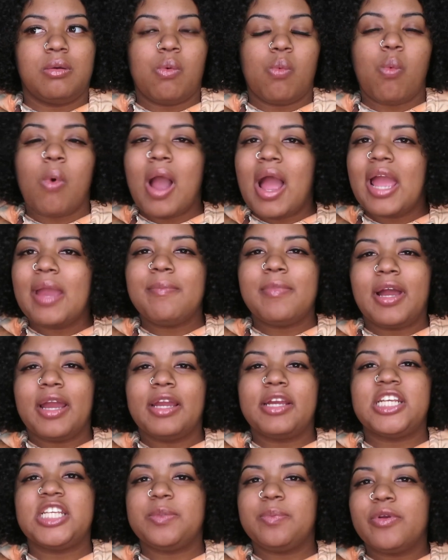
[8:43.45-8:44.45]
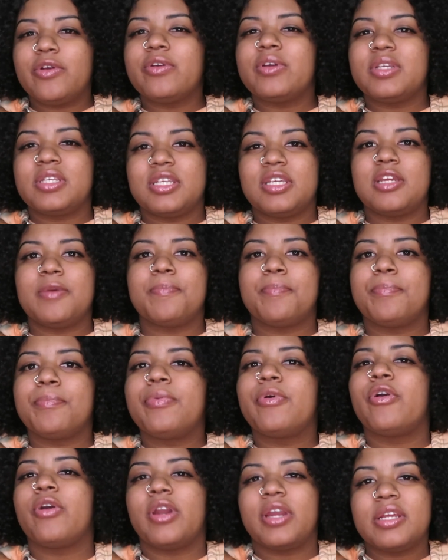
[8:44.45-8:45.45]
why am I experiencing
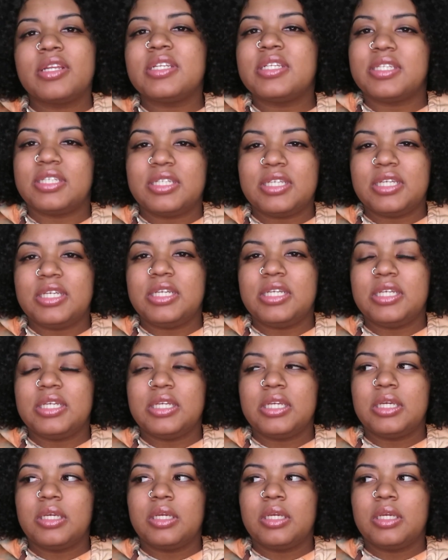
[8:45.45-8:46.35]
pregnancy